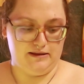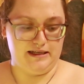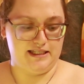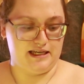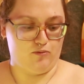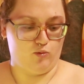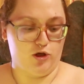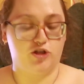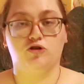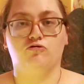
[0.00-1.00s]
This again
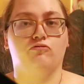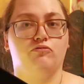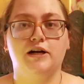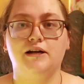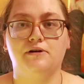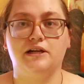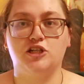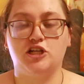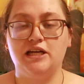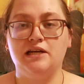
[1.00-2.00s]
was really, really
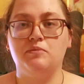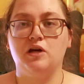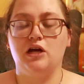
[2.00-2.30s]
cheap.